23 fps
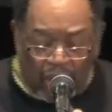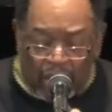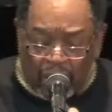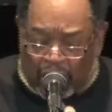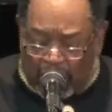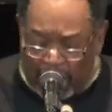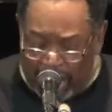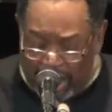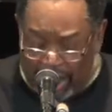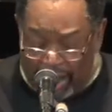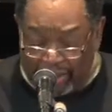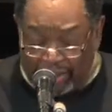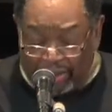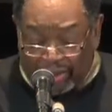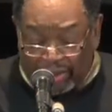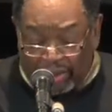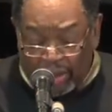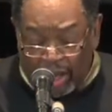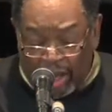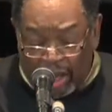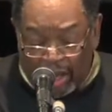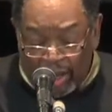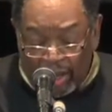Yes.
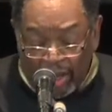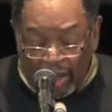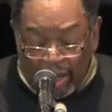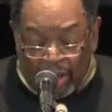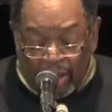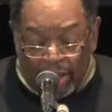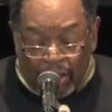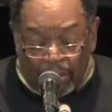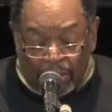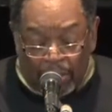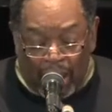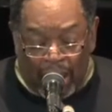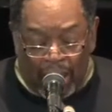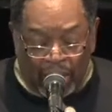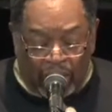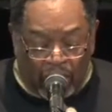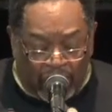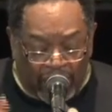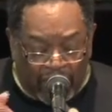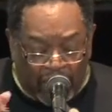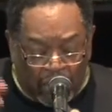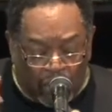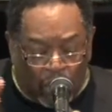my
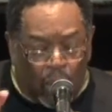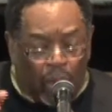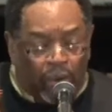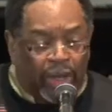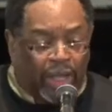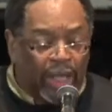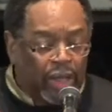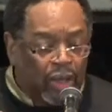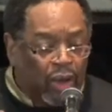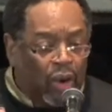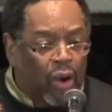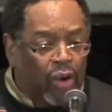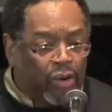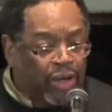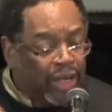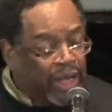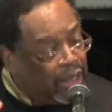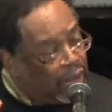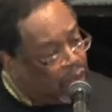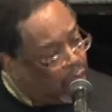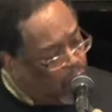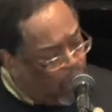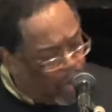God, in order, in order,
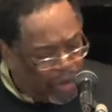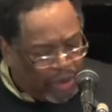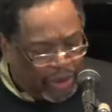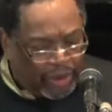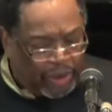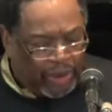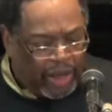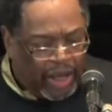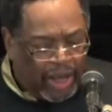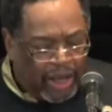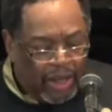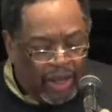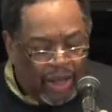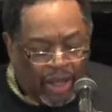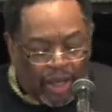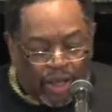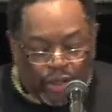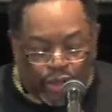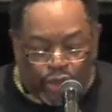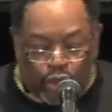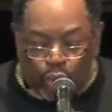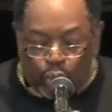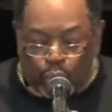in order
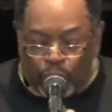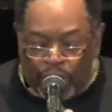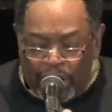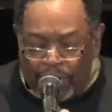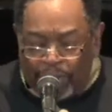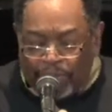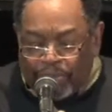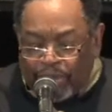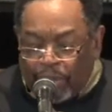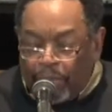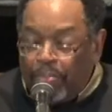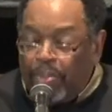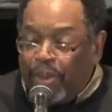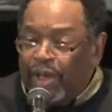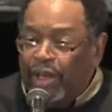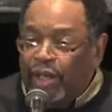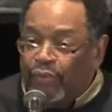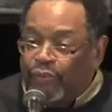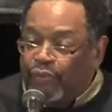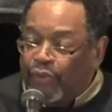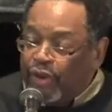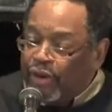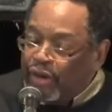to reap the
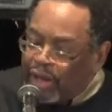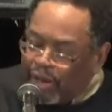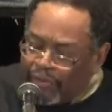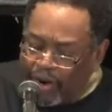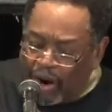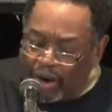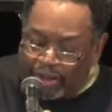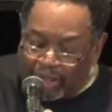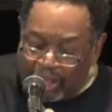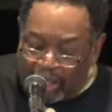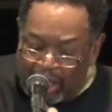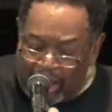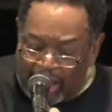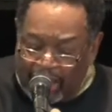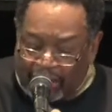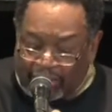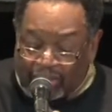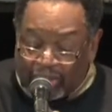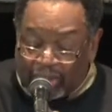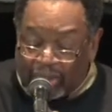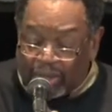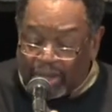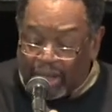benefit of our
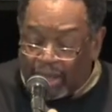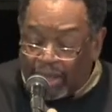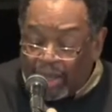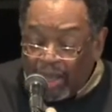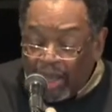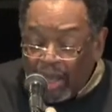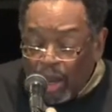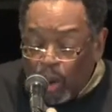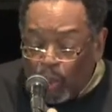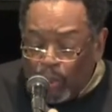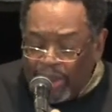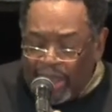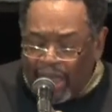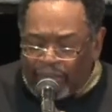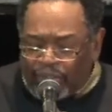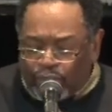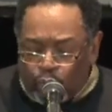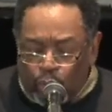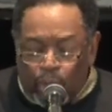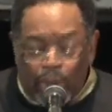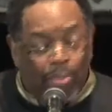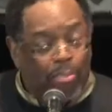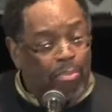text, we
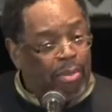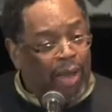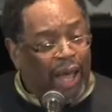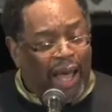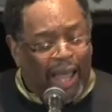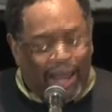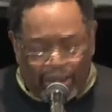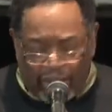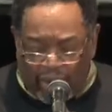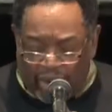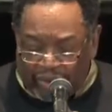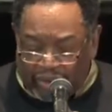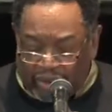have to remind